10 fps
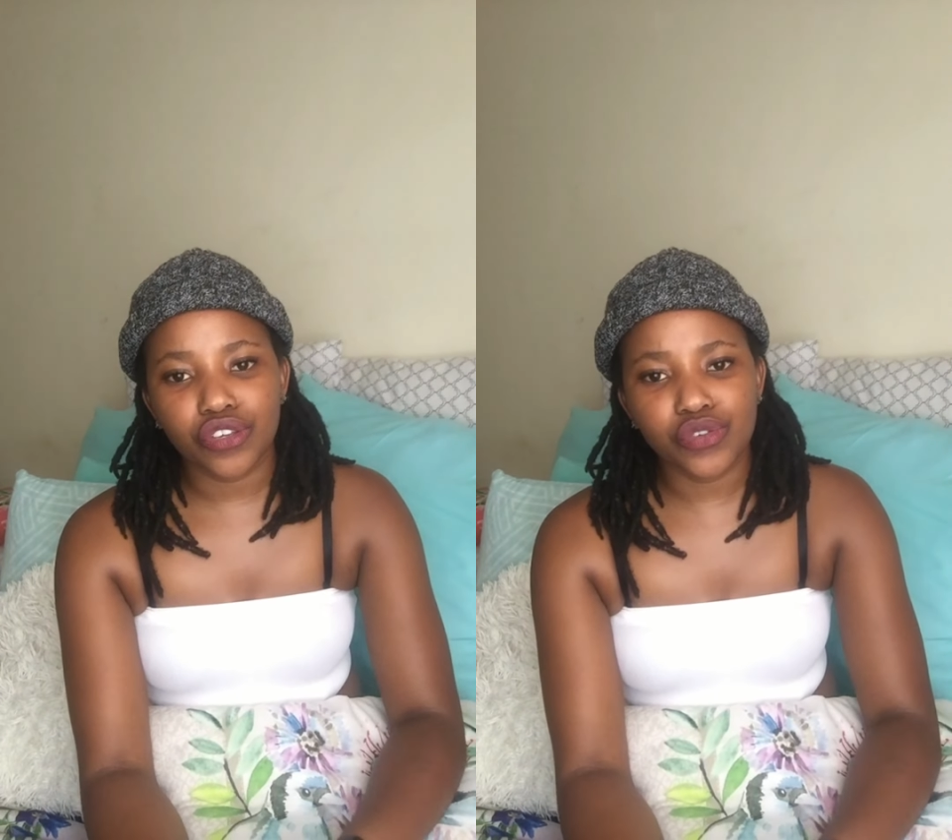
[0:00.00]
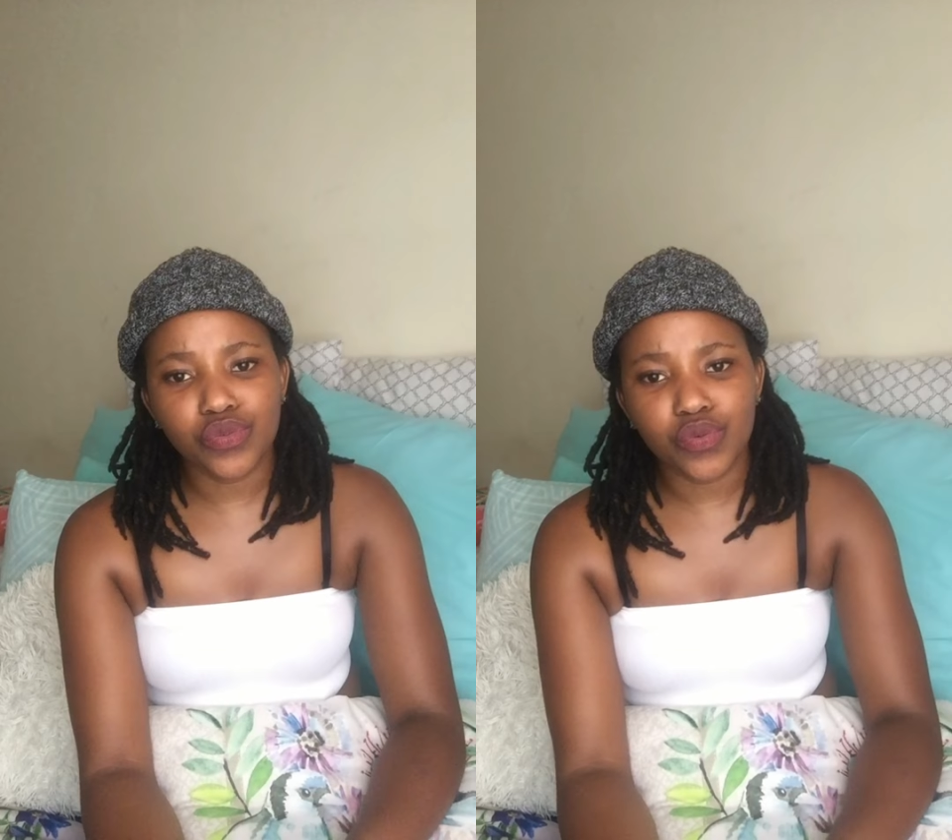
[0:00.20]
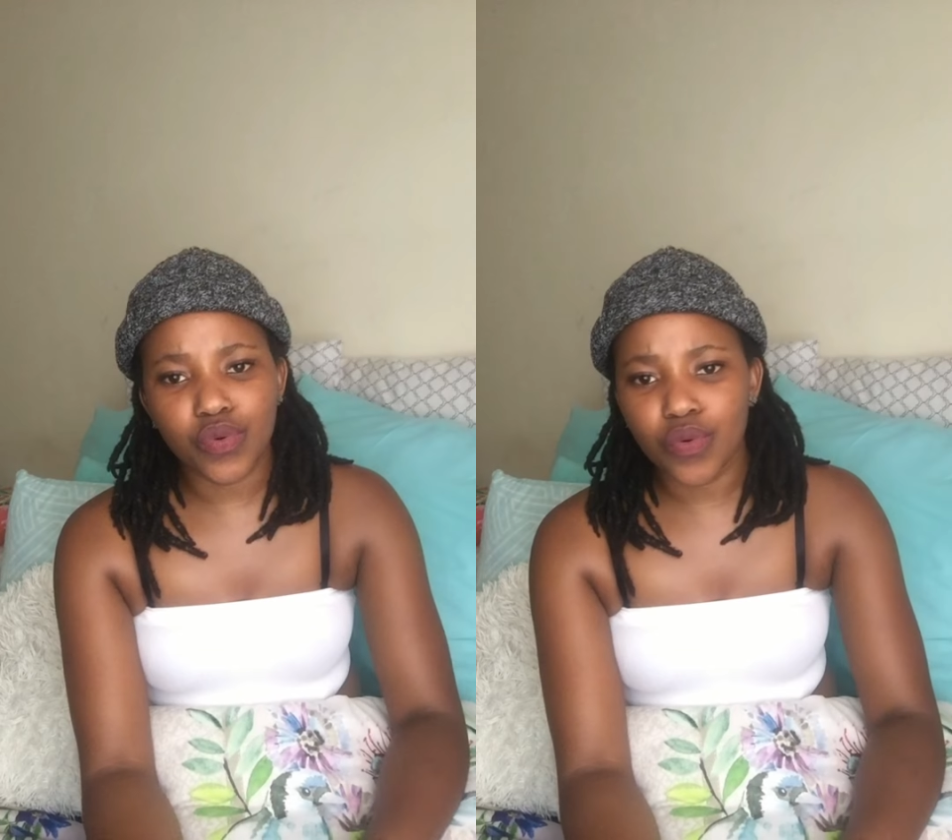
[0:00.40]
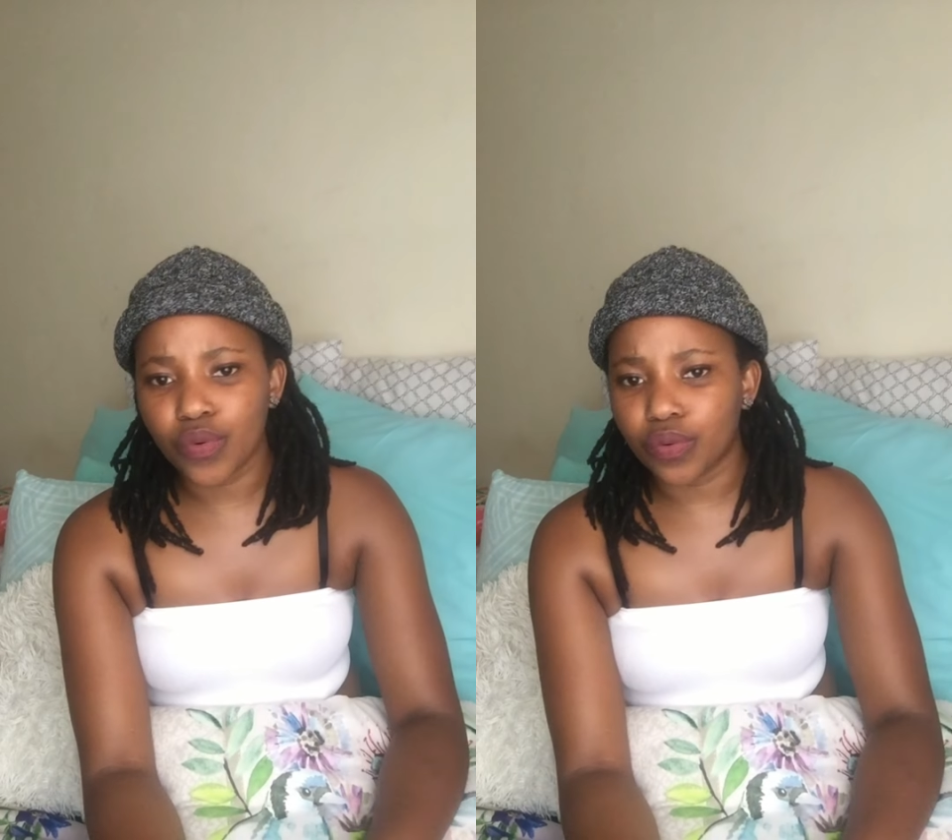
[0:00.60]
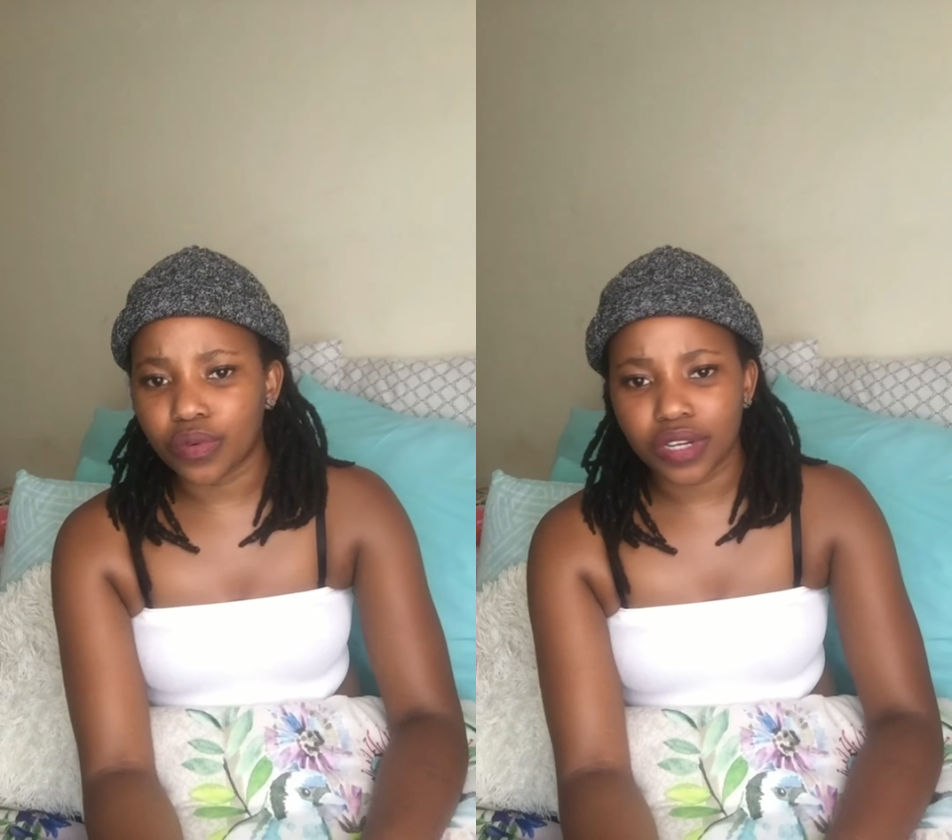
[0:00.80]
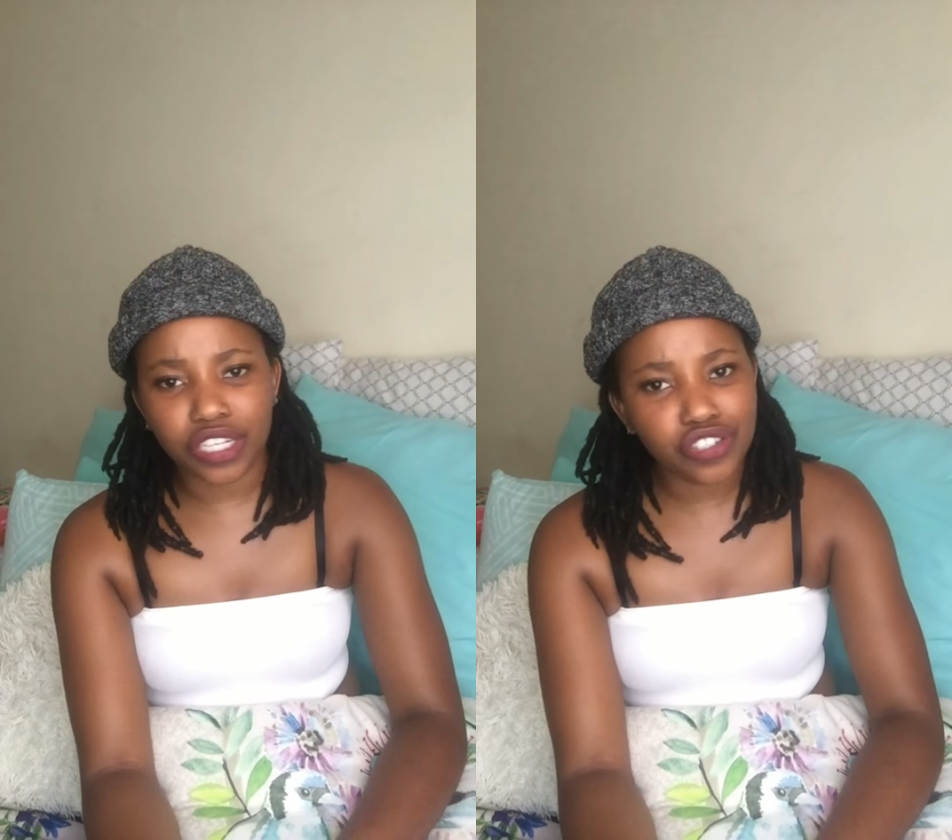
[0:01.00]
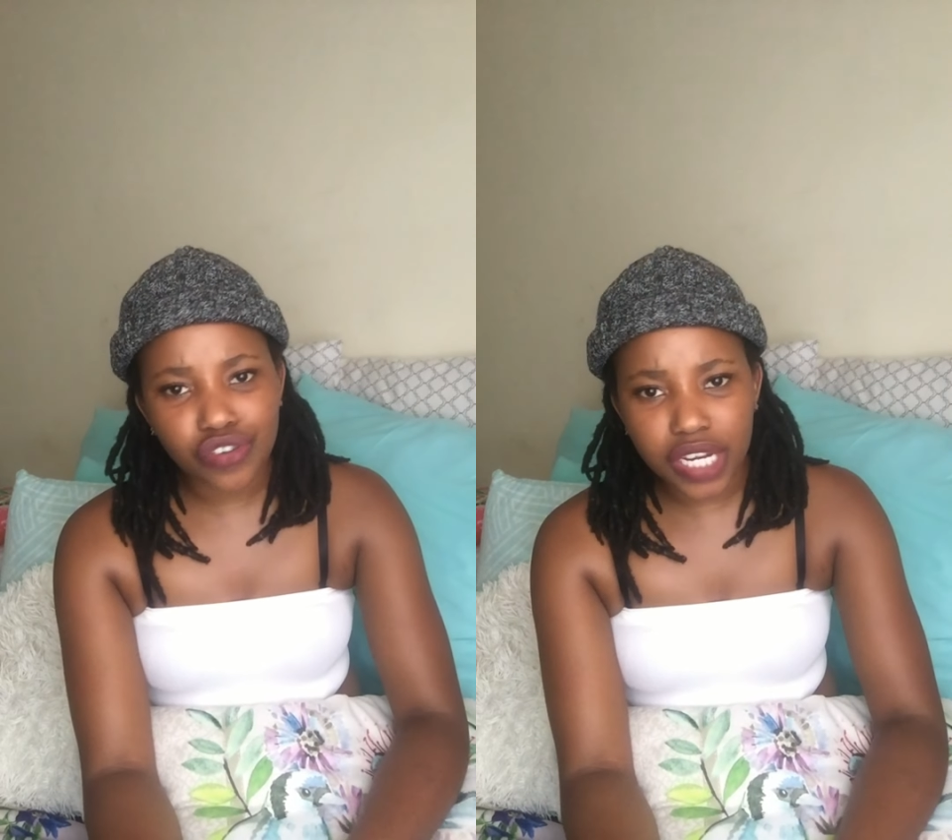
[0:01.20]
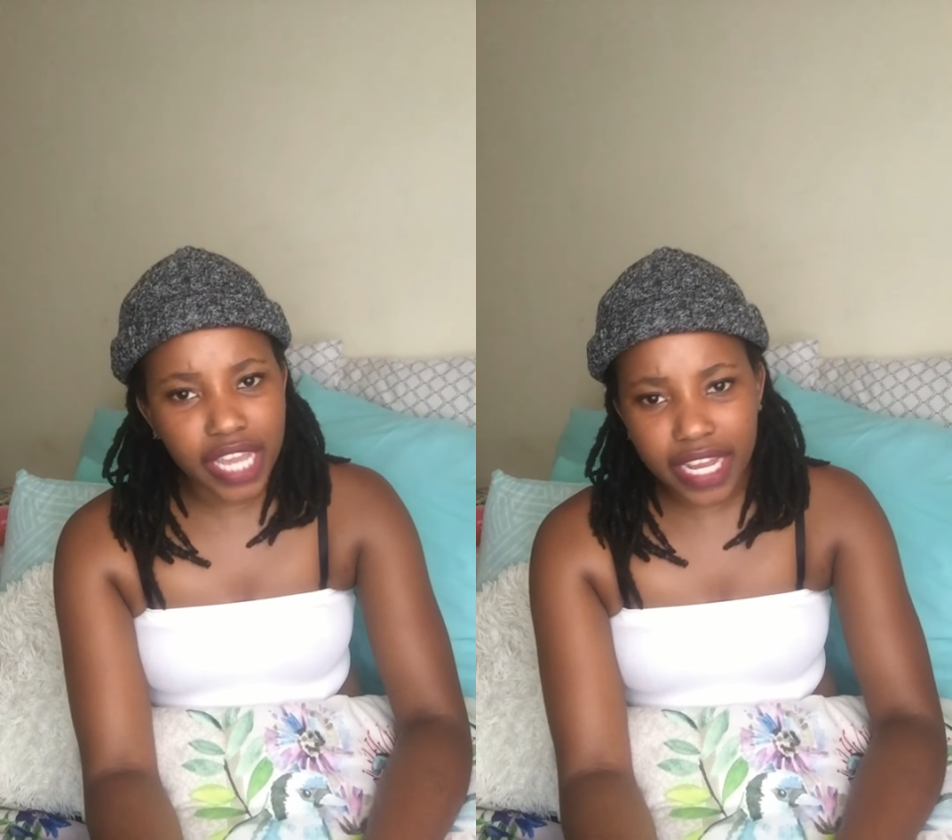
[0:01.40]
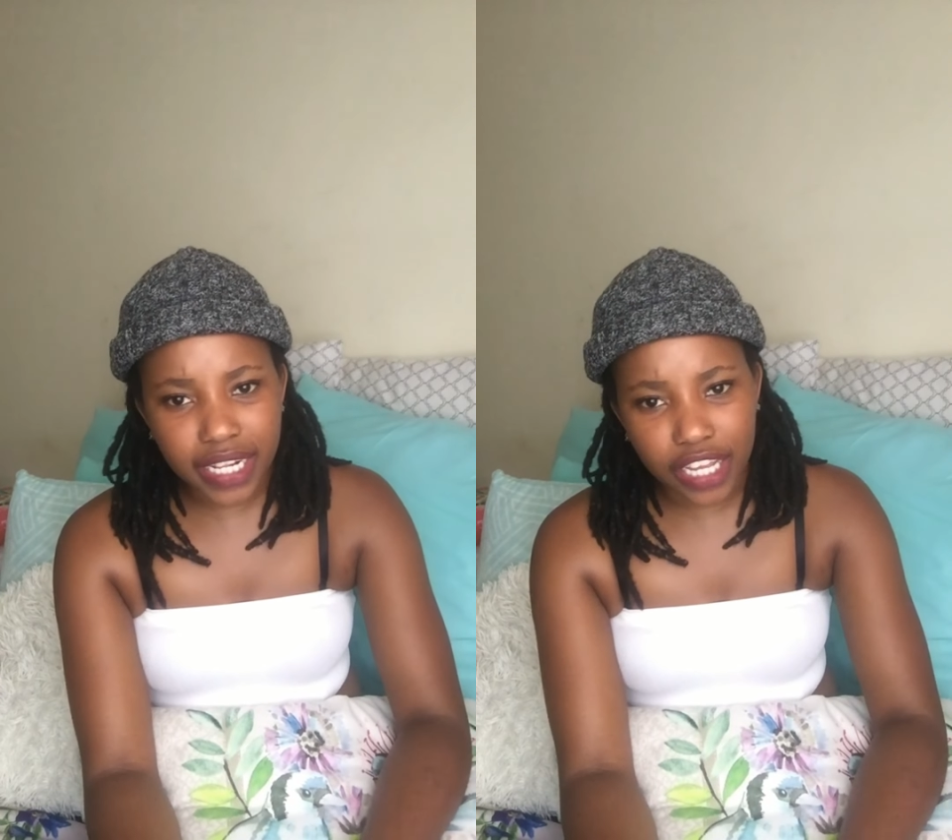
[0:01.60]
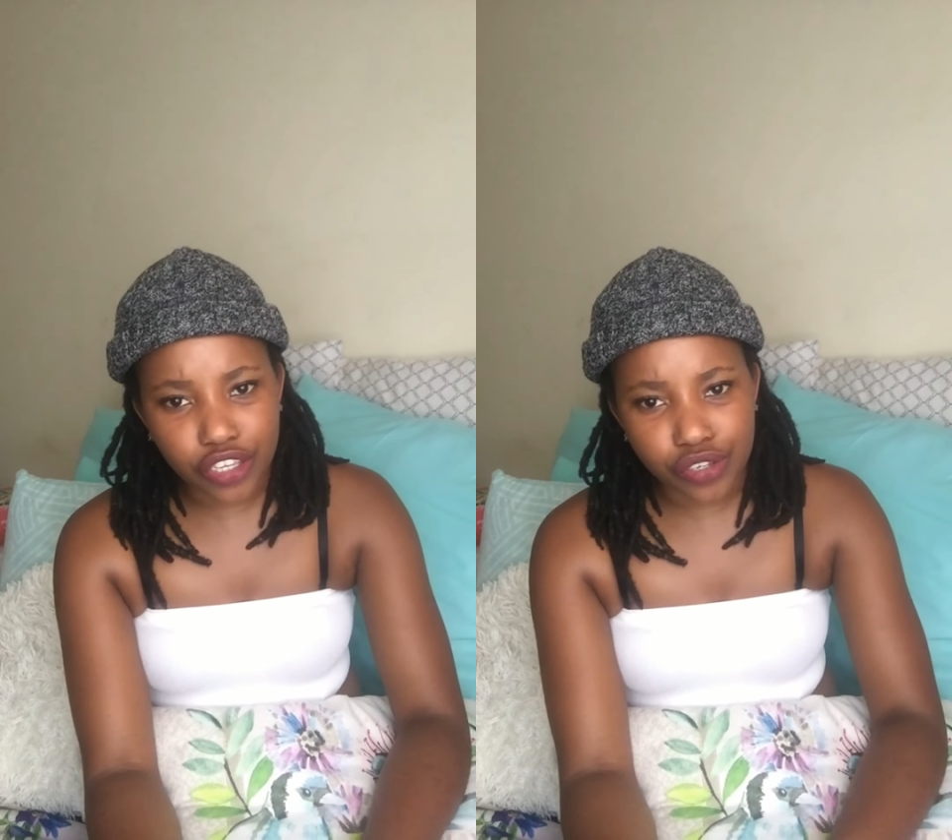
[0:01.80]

you literally act like